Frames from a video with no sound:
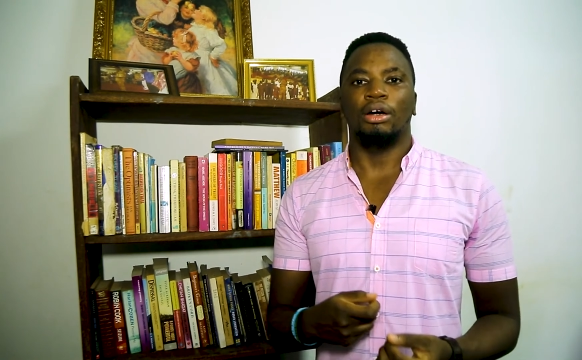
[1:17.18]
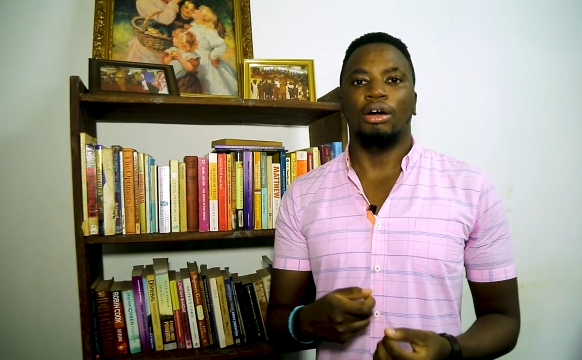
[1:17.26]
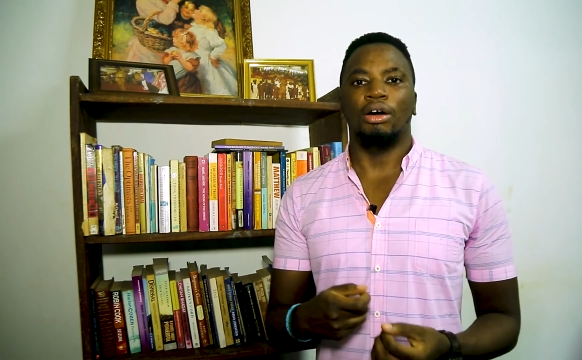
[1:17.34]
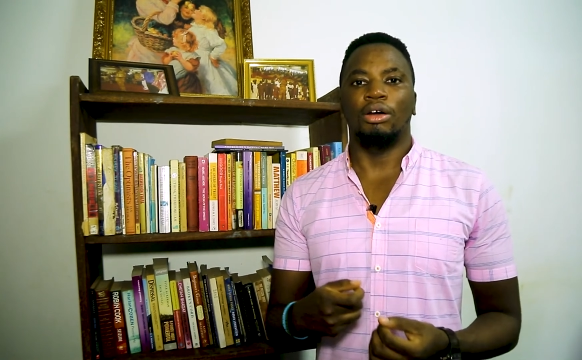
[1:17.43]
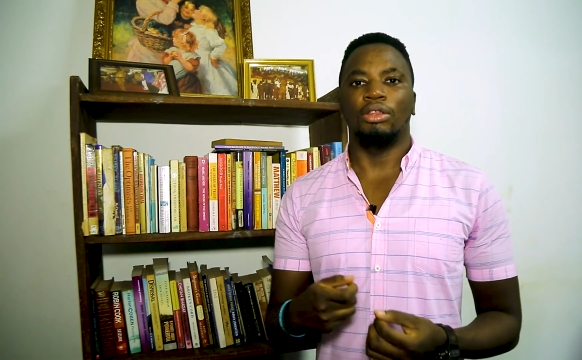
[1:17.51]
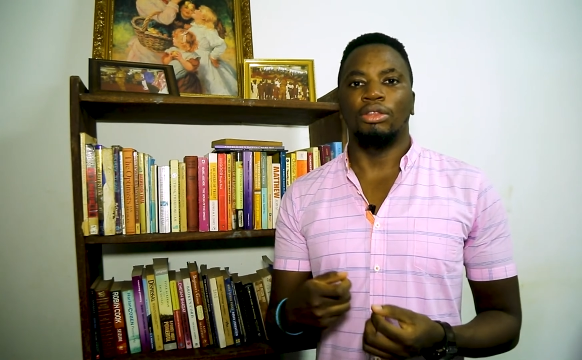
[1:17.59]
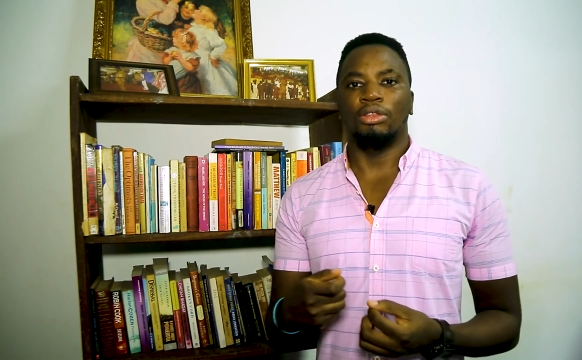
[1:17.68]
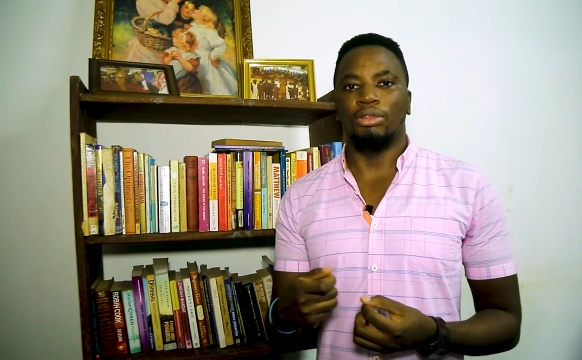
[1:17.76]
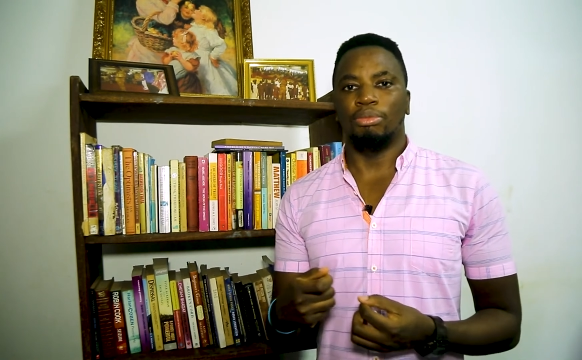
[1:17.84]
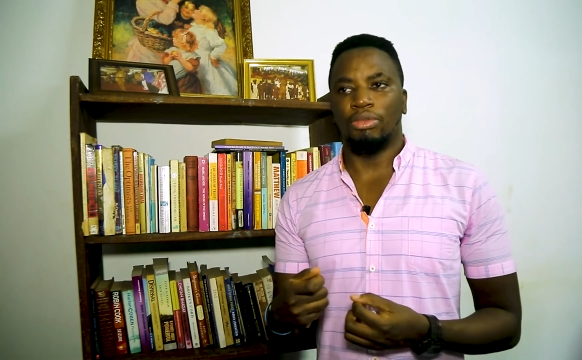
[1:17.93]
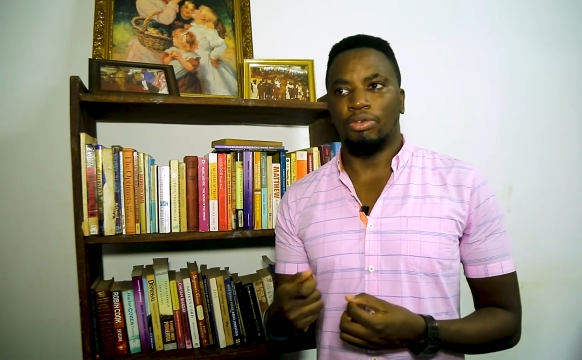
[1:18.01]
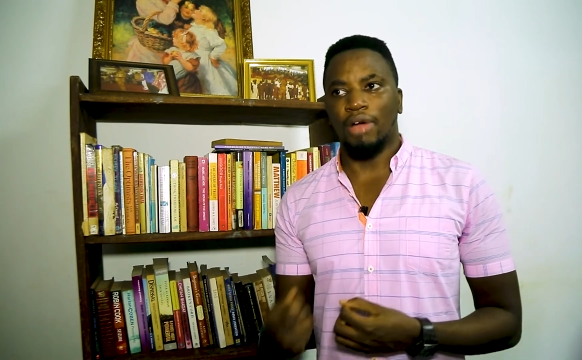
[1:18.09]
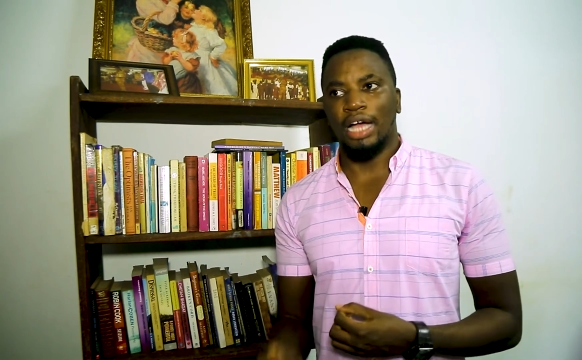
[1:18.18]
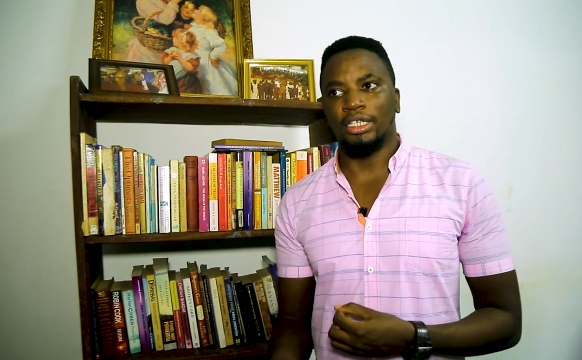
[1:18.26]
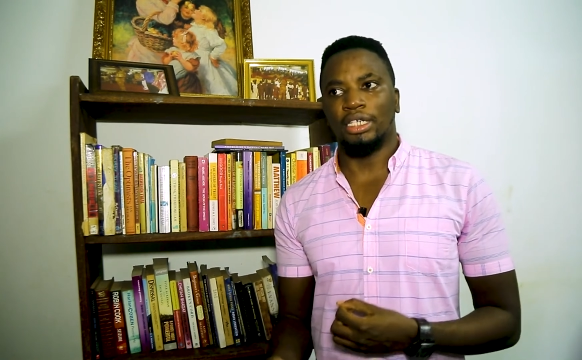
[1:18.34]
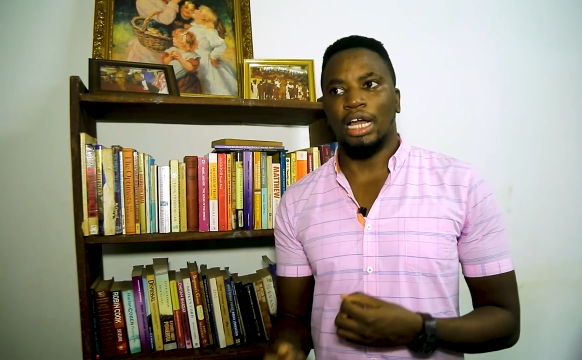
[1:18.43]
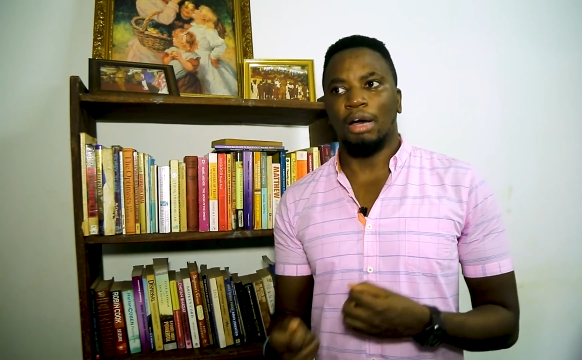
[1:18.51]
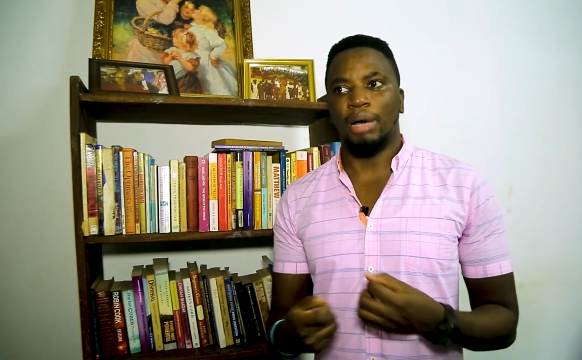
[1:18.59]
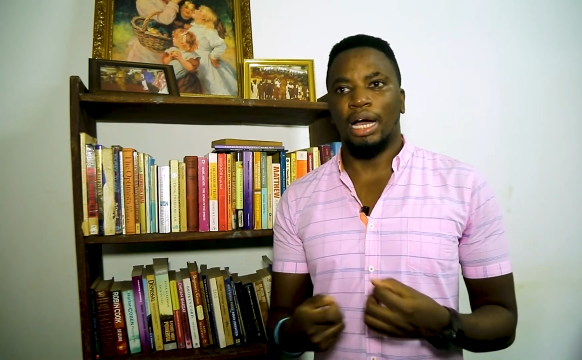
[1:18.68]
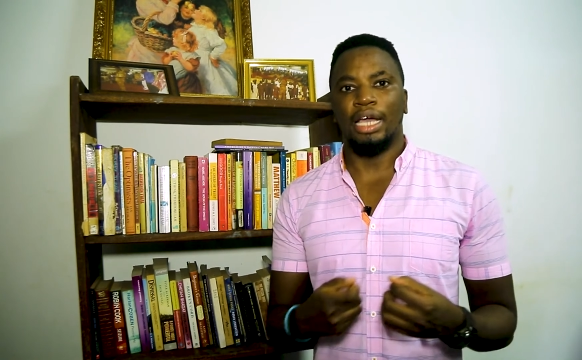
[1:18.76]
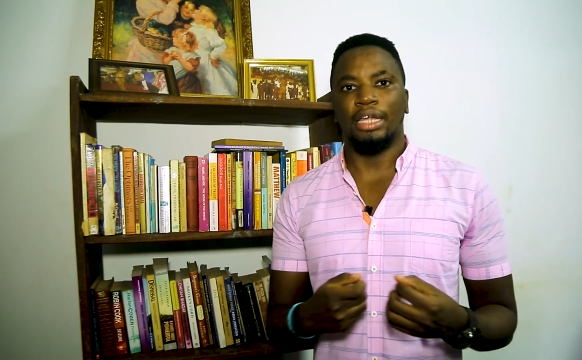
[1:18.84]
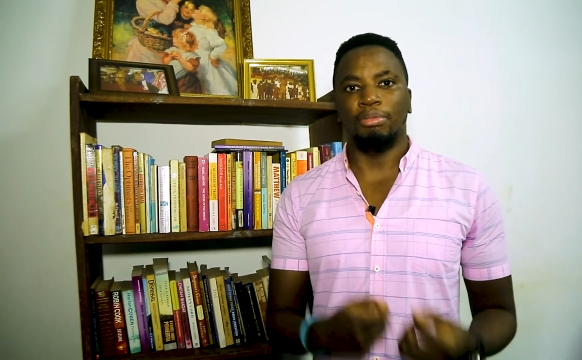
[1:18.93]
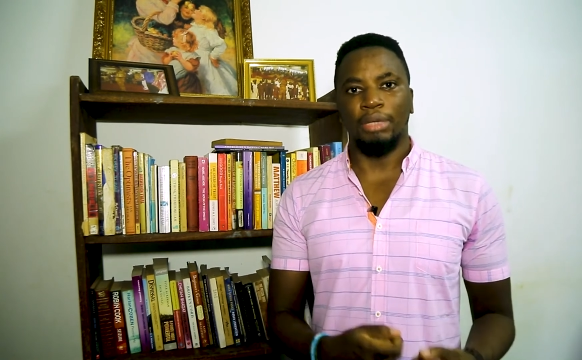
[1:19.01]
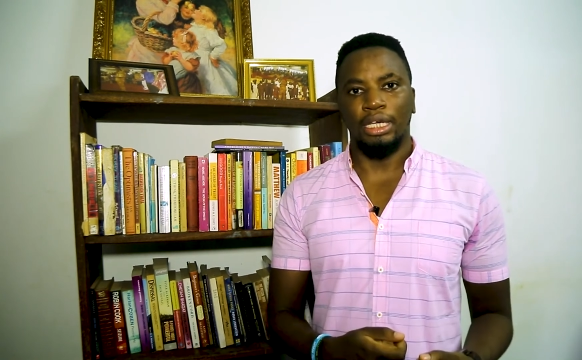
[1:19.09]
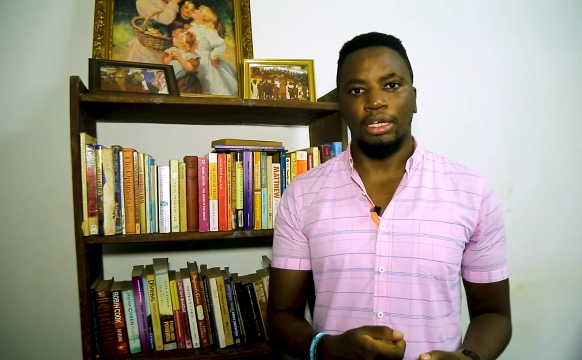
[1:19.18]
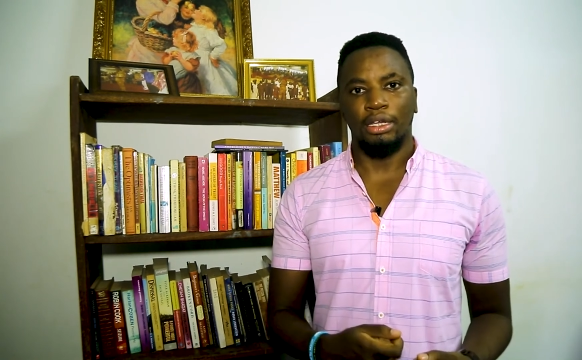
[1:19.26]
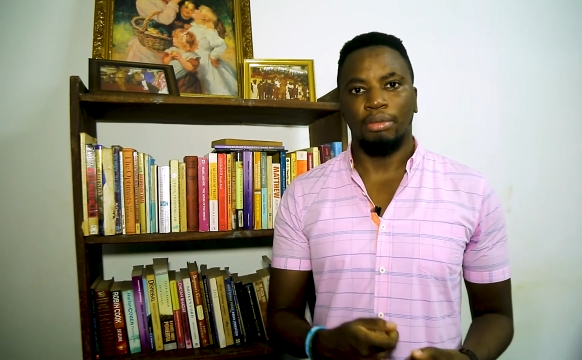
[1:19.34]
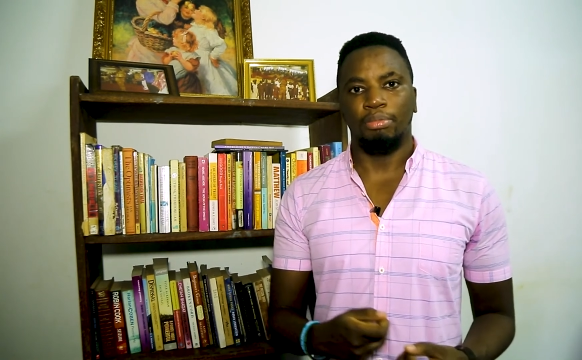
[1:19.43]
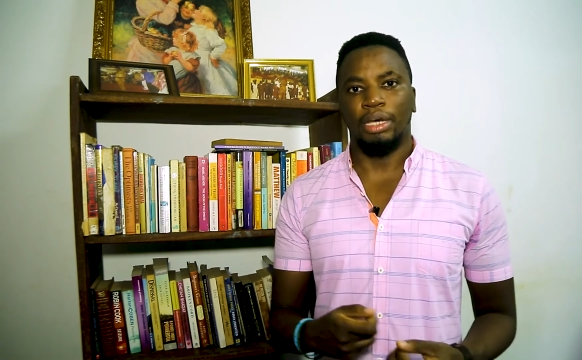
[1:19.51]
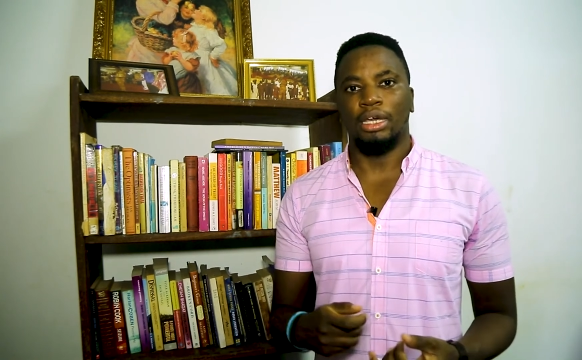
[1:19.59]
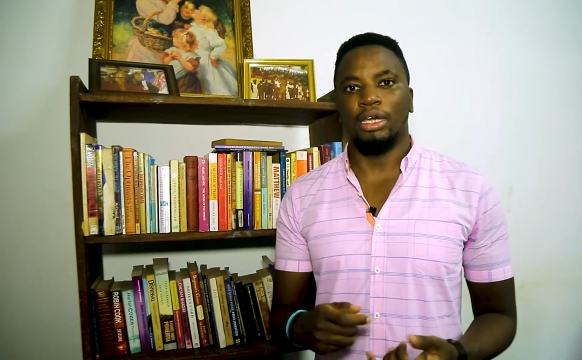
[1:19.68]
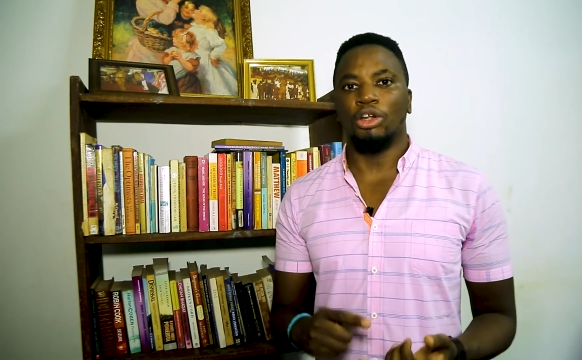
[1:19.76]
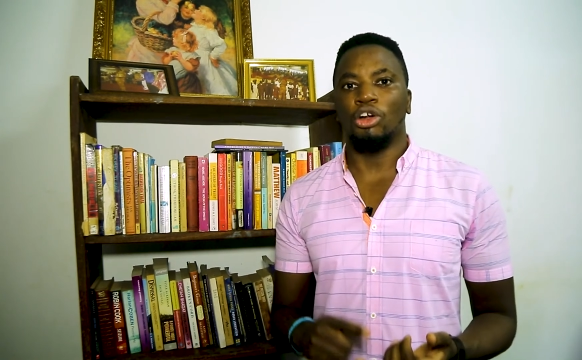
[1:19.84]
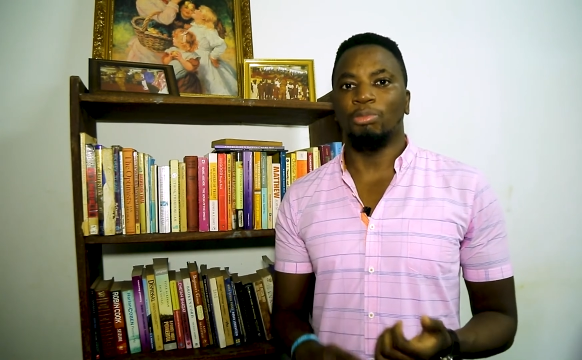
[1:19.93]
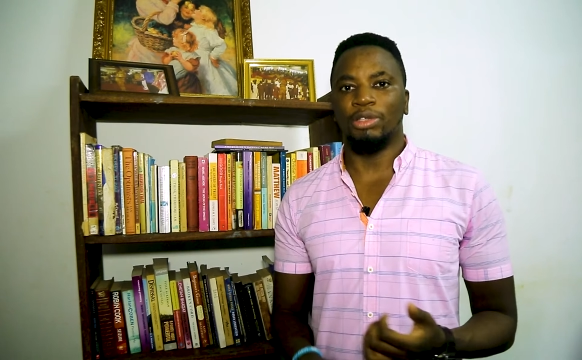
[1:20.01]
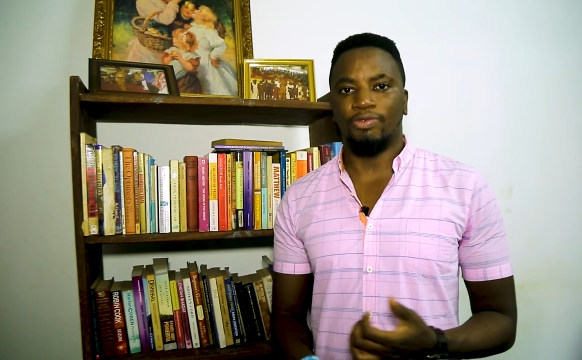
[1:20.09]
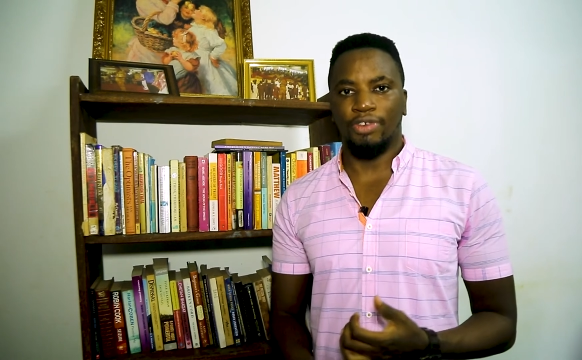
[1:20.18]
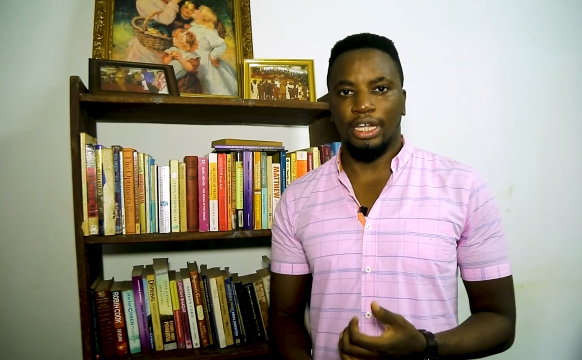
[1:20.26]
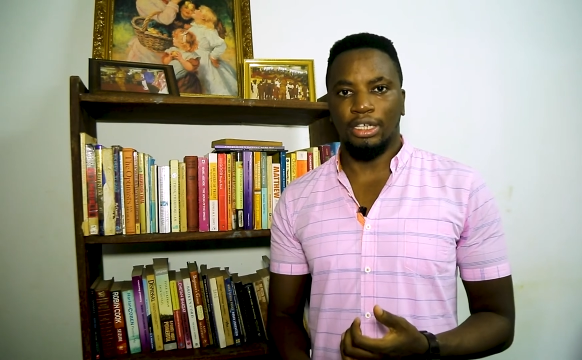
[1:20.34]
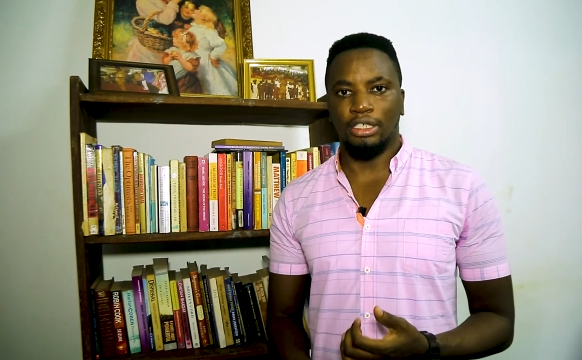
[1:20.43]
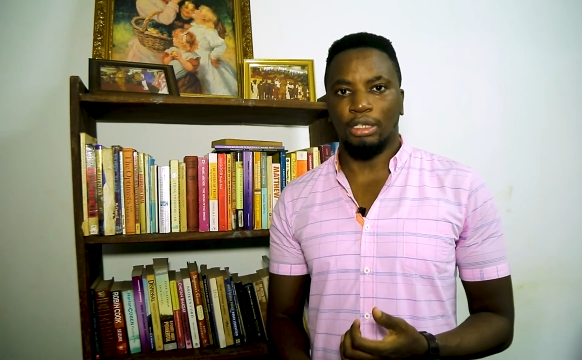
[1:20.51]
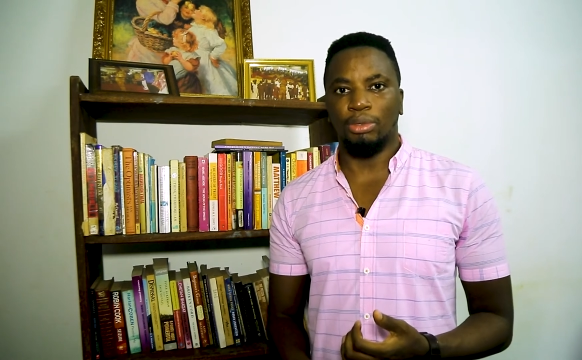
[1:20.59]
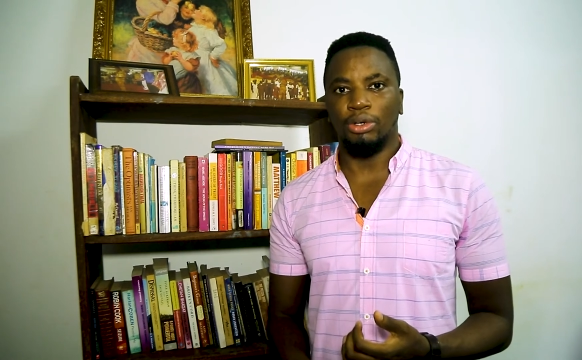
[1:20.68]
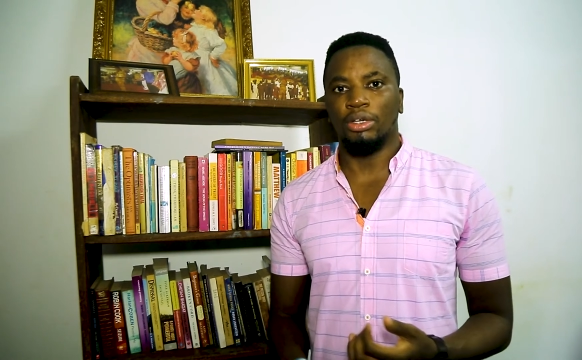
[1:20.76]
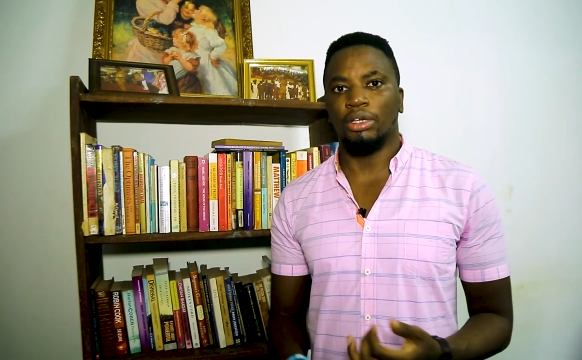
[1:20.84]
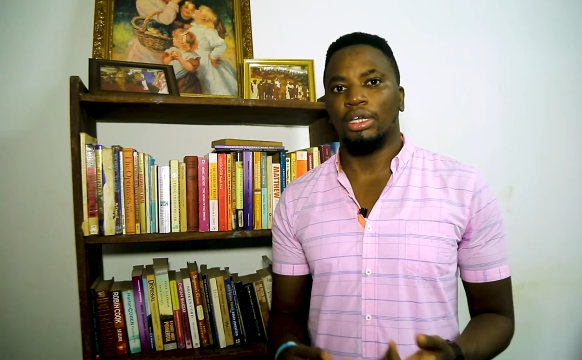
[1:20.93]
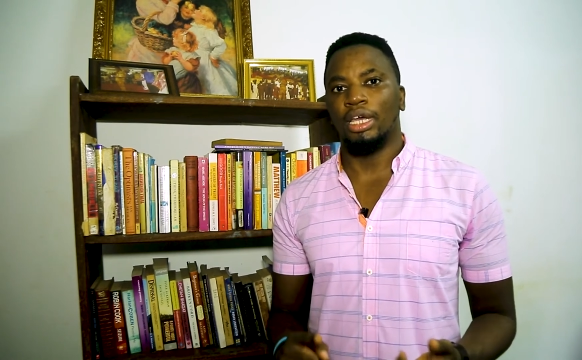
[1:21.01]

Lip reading: on the rationale behind me picking an urban fantasy book